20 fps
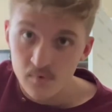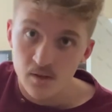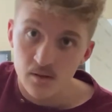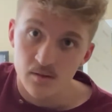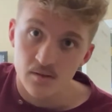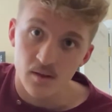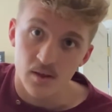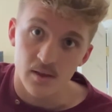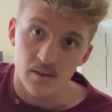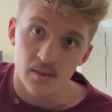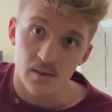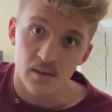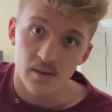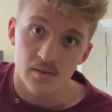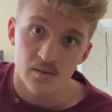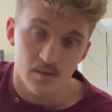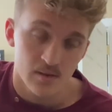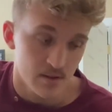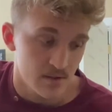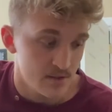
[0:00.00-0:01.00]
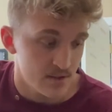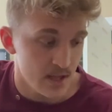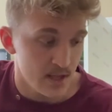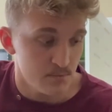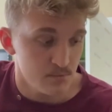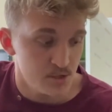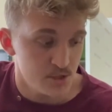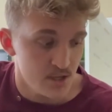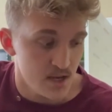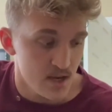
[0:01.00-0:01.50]
it's like this, the
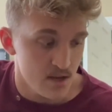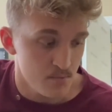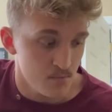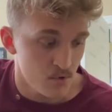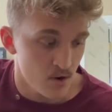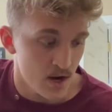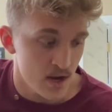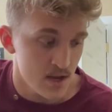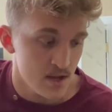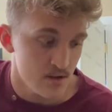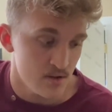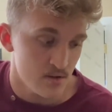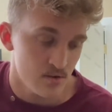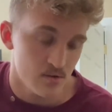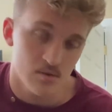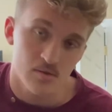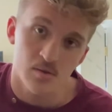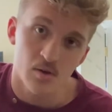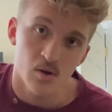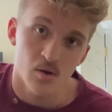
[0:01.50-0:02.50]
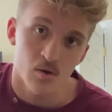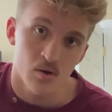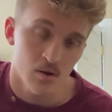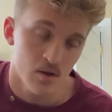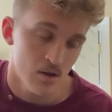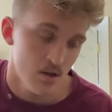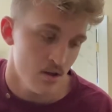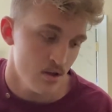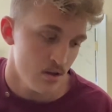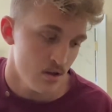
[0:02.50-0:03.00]
same shape, right? So
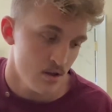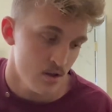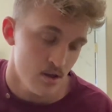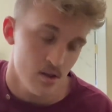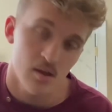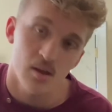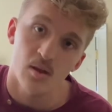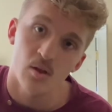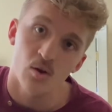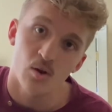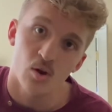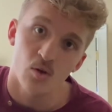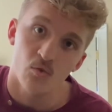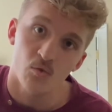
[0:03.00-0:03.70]
it'll go from